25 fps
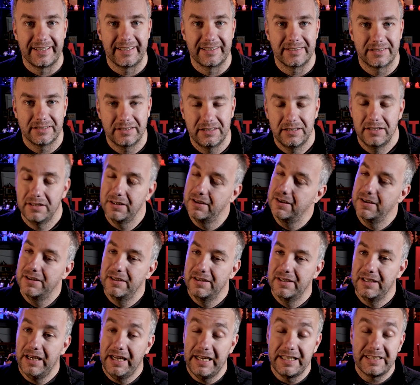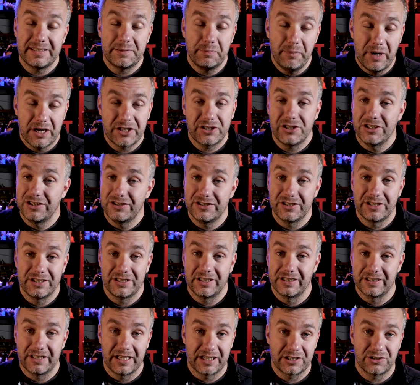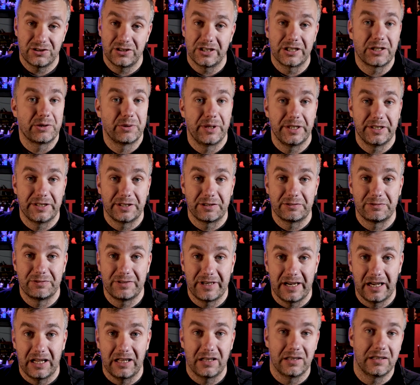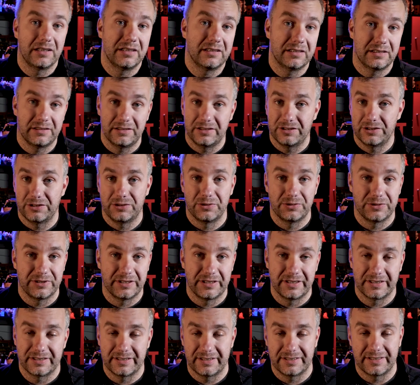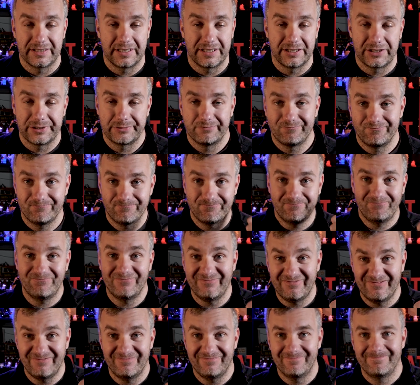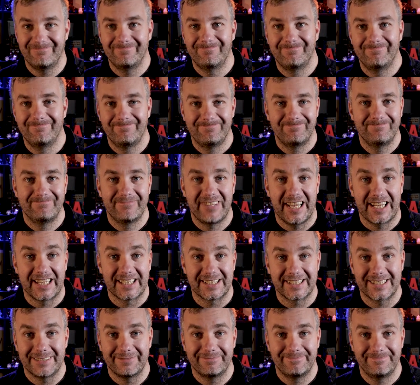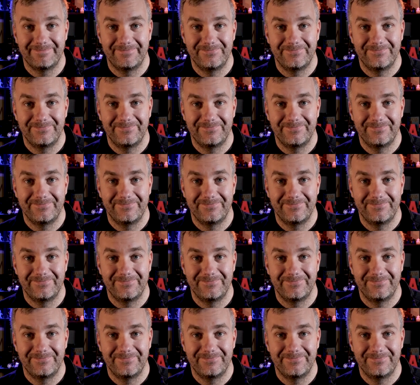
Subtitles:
it. It's much easier than actually creating file using SSH. Thanks.